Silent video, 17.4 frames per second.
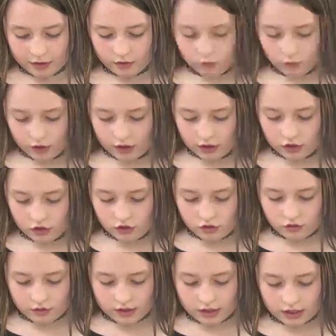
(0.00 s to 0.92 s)
me when
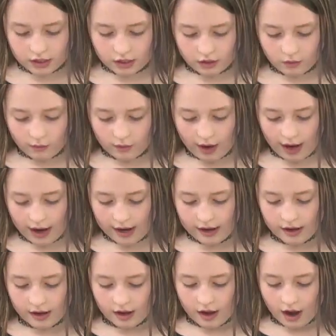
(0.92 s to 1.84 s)
you hear
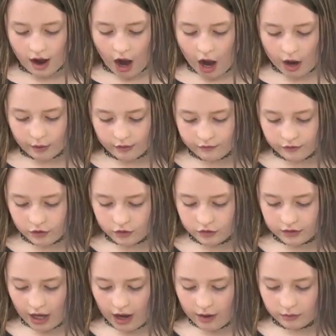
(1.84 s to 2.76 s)
why I
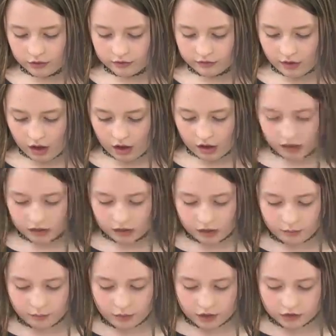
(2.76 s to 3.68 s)
refused. I was following
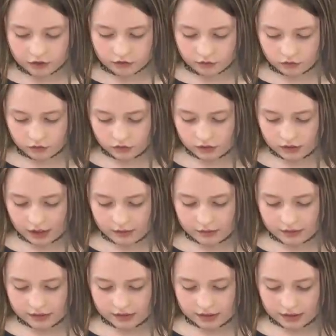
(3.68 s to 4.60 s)
the bus rules. I
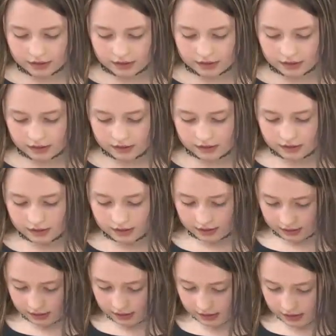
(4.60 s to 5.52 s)
was six,
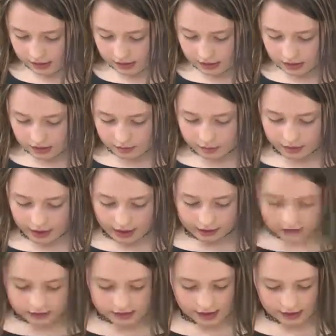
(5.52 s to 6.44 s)
sitting in the
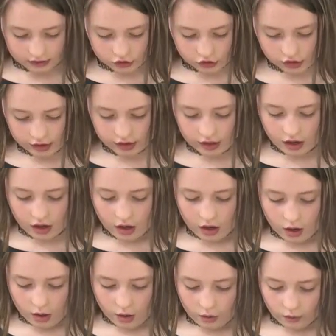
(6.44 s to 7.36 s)
black section
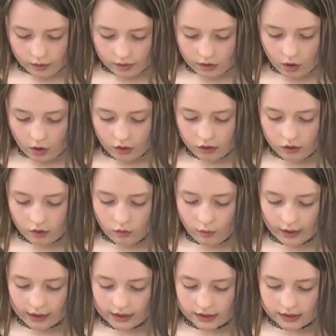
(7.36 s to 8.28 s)
when all the
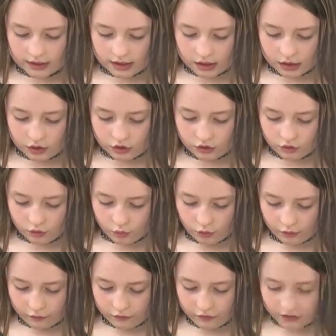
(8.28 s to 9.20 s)
white seats
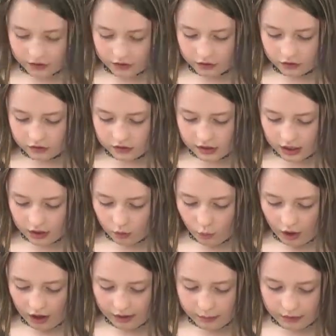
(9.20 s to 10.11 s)
were filled, a
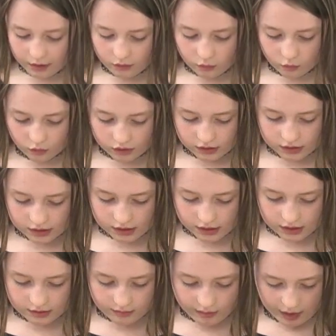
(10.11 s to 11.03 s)
white man
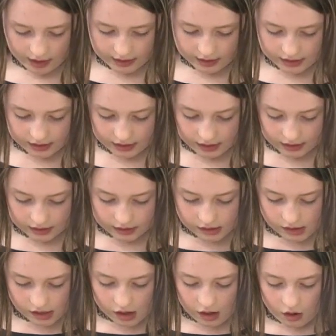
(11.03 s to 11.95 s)
wanted my
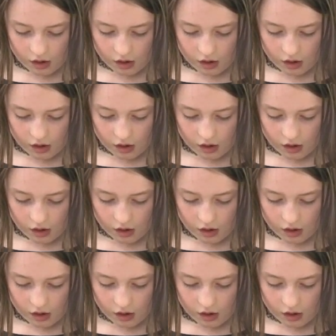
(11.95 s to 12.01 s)
seat.